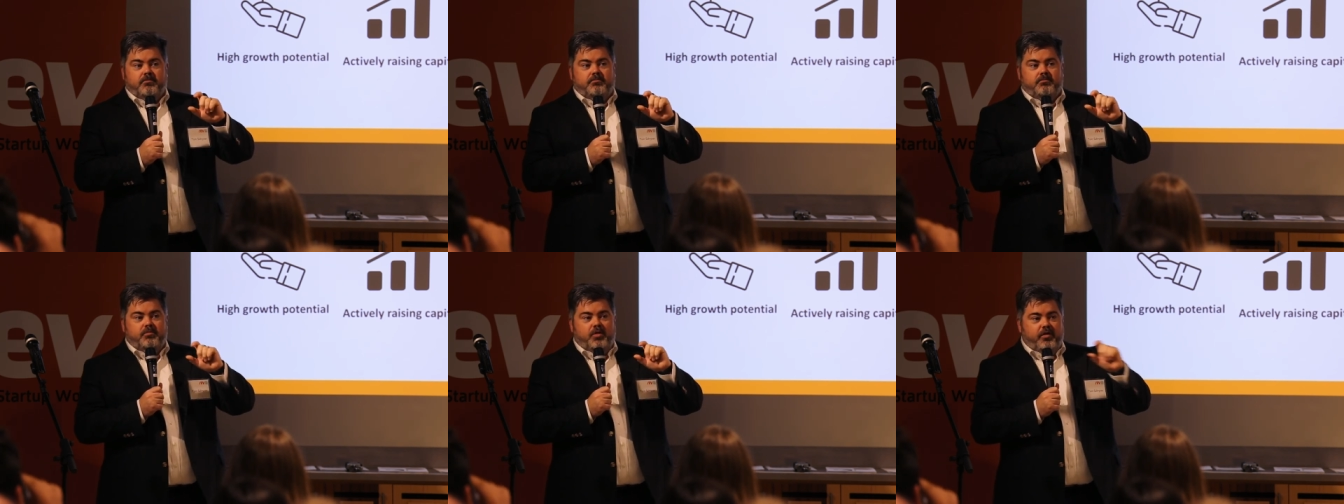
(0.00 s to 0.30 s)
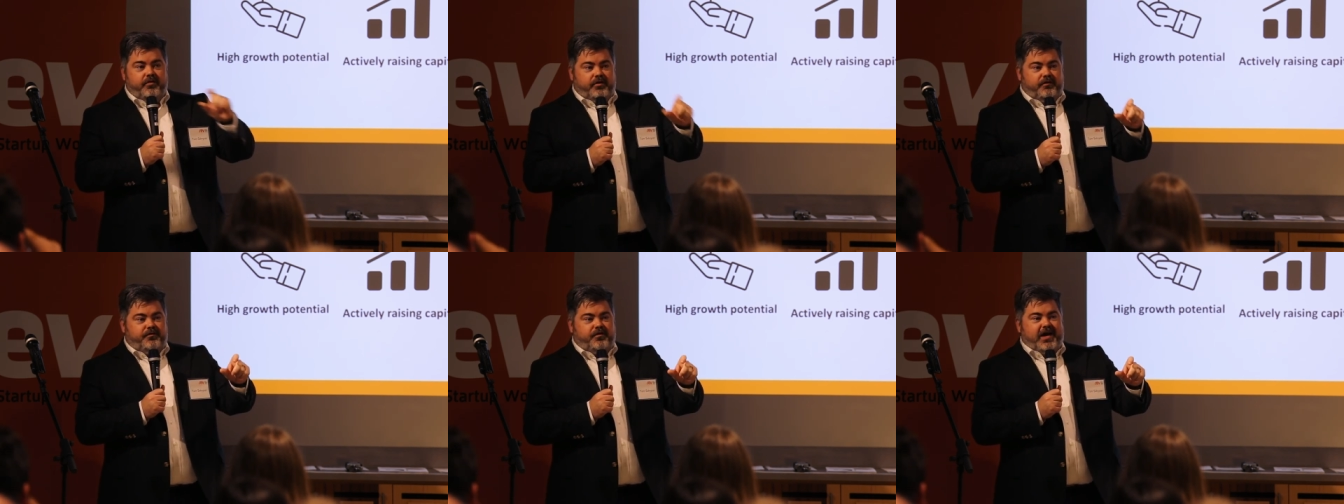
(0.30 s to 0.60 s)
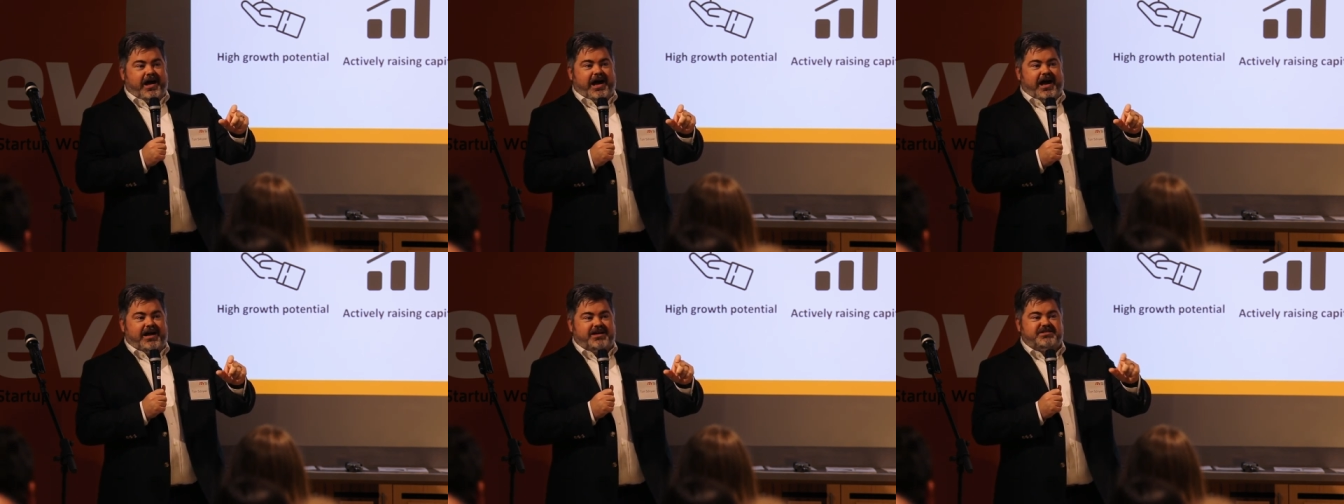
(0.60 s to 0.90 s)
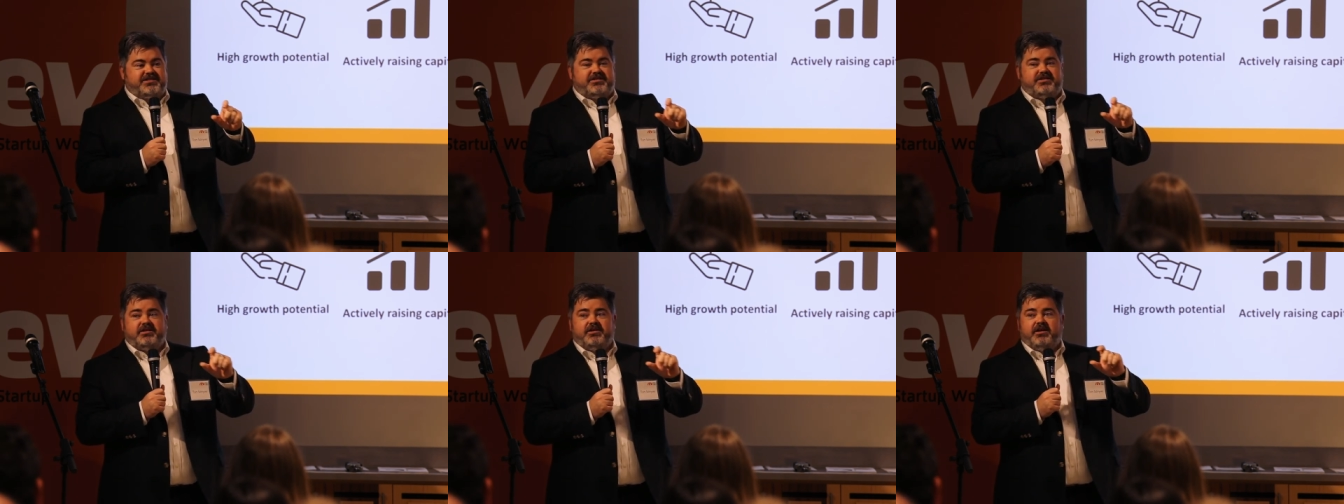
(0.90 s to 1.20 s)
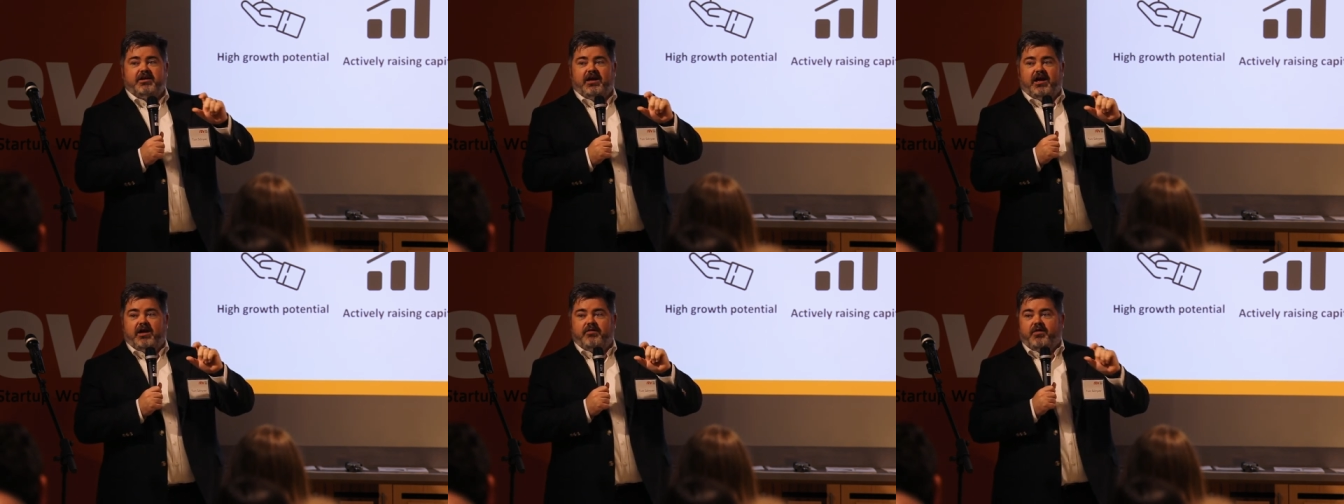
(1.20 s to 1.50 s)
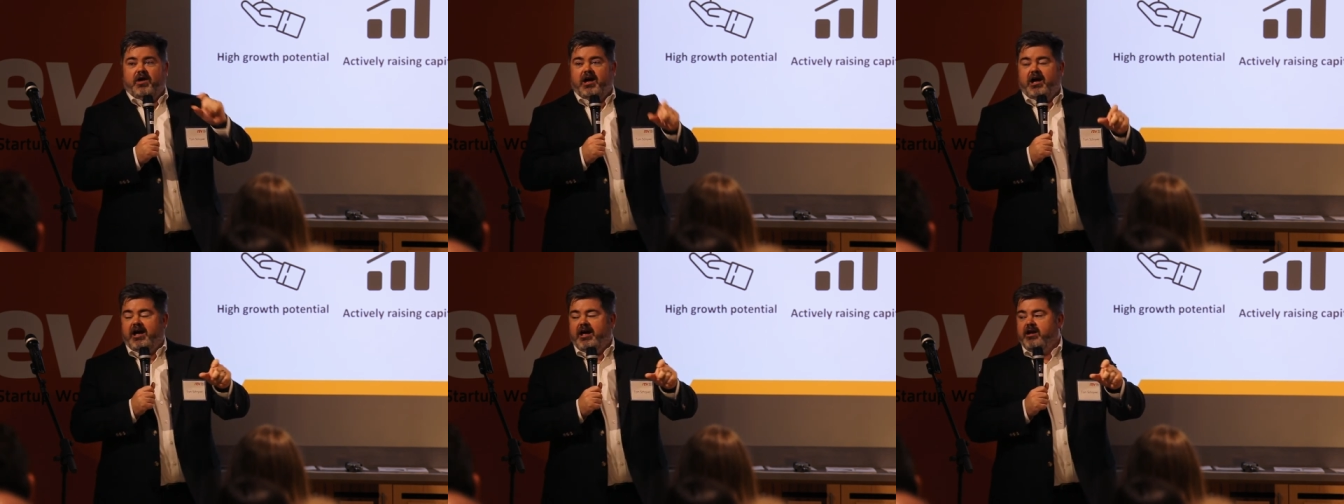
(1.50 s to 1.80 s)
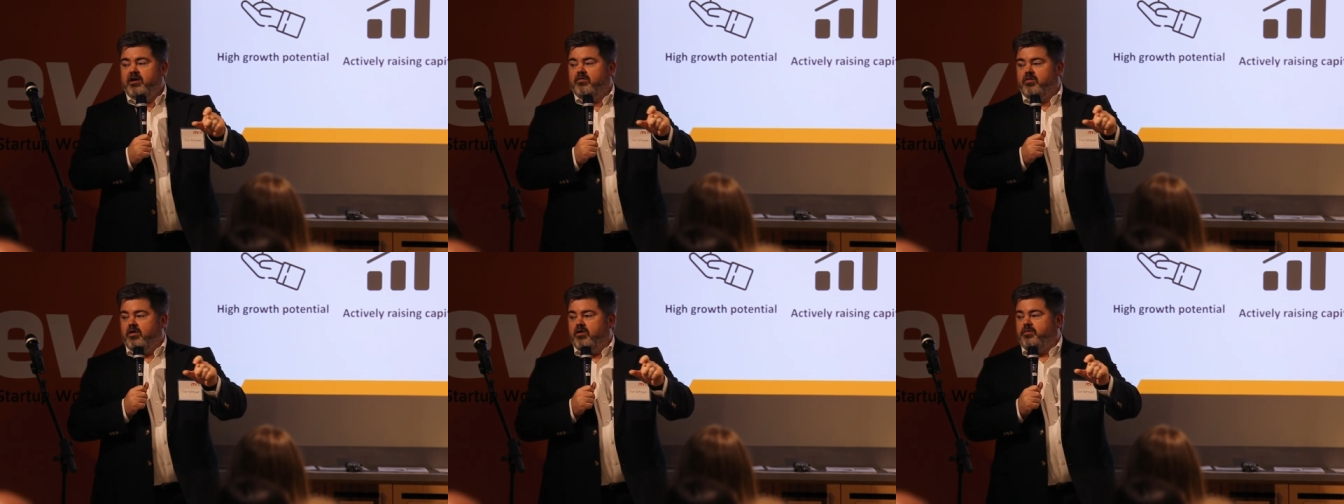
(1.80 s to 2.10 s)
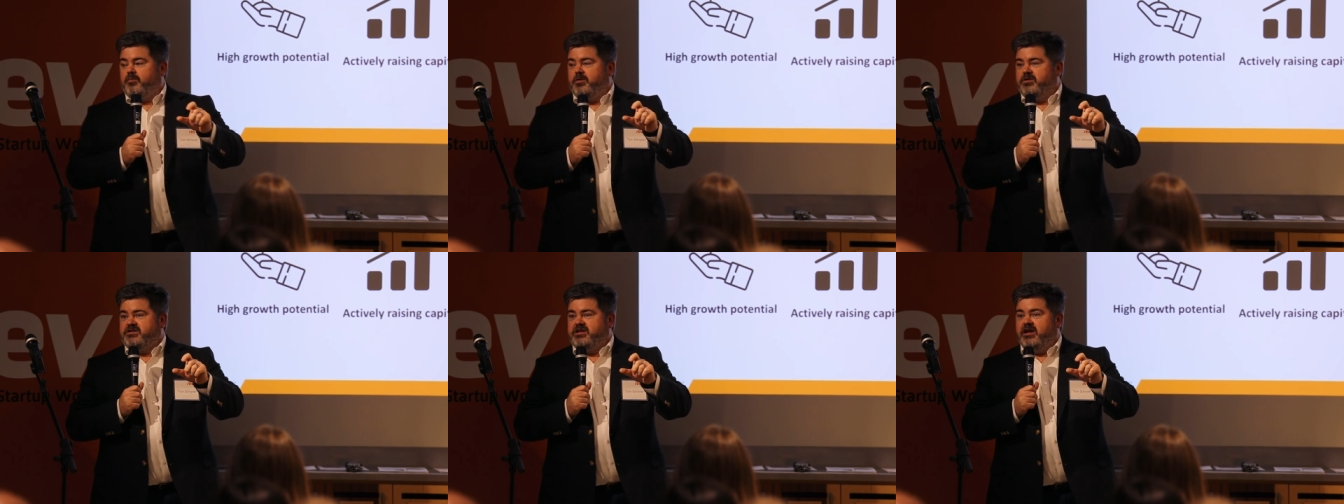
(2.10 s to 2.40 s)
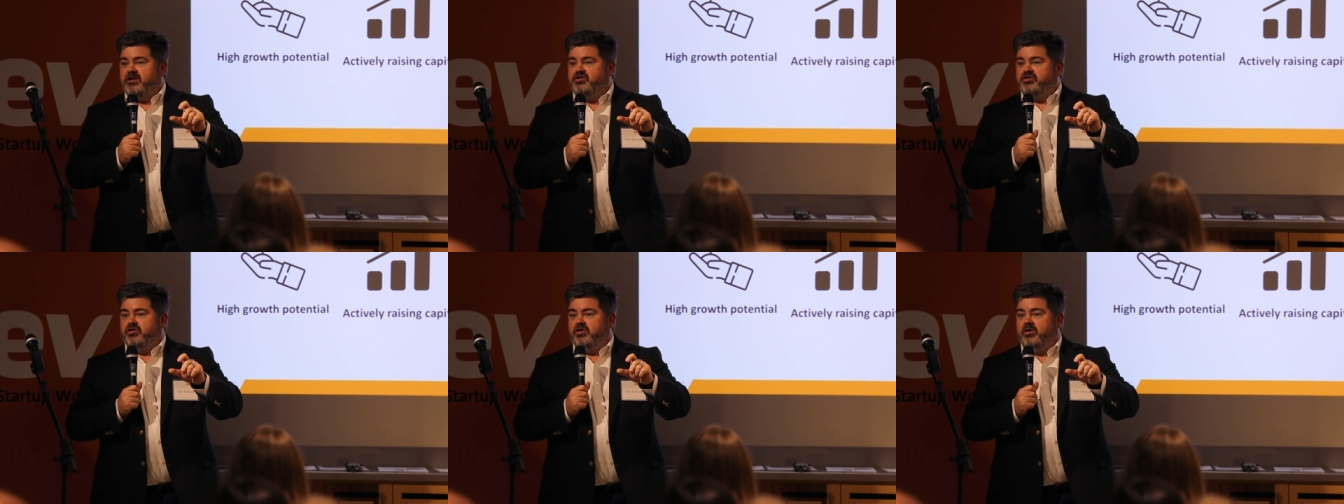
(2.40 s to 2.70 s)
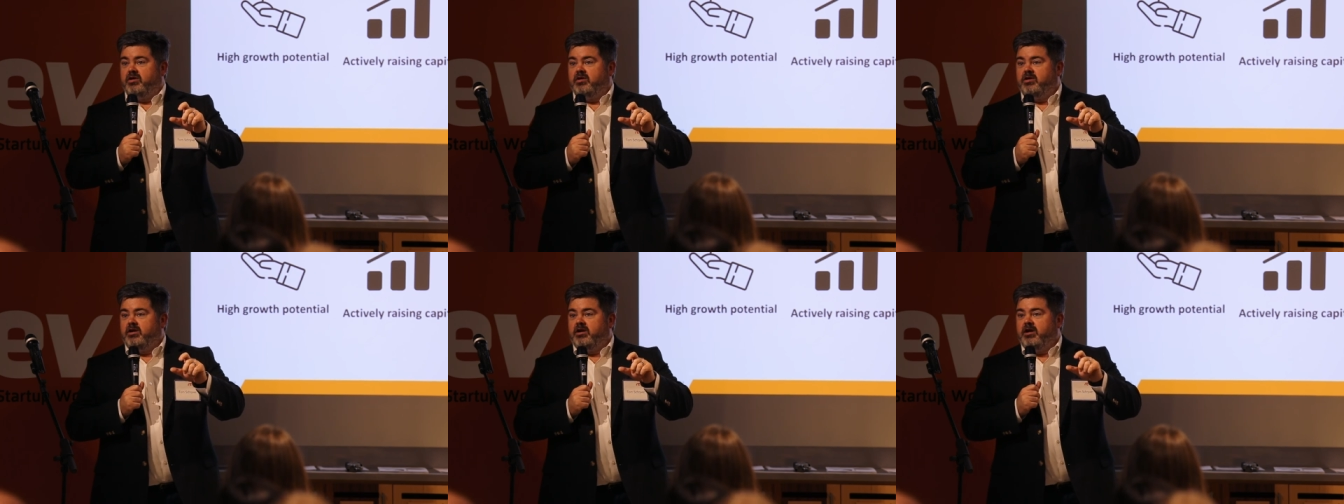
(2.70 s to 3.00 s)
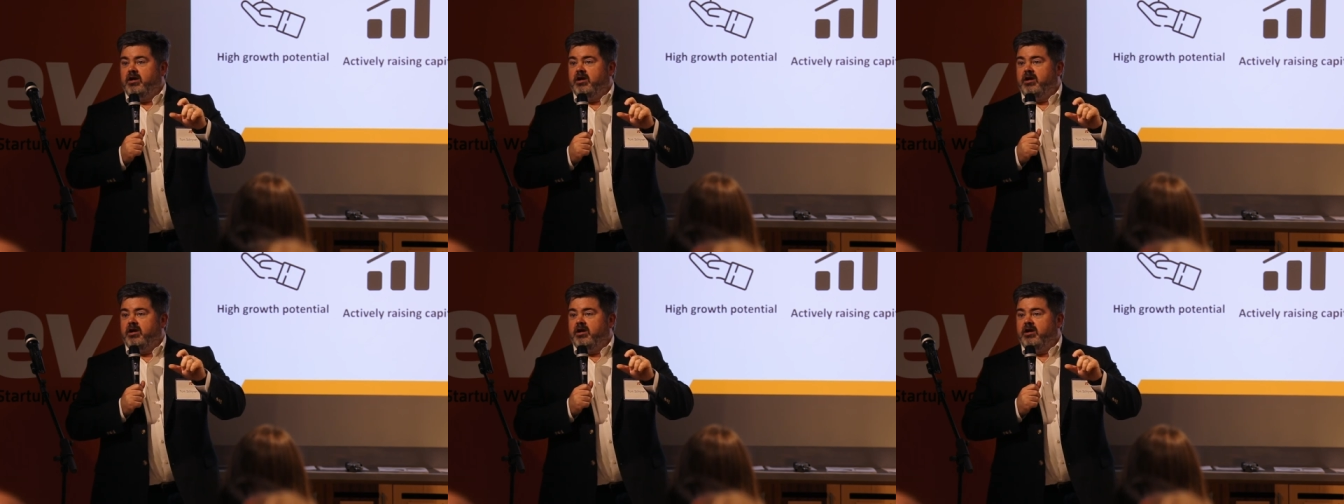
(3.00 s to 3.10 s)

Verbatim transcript: moving fast, have high growth potential,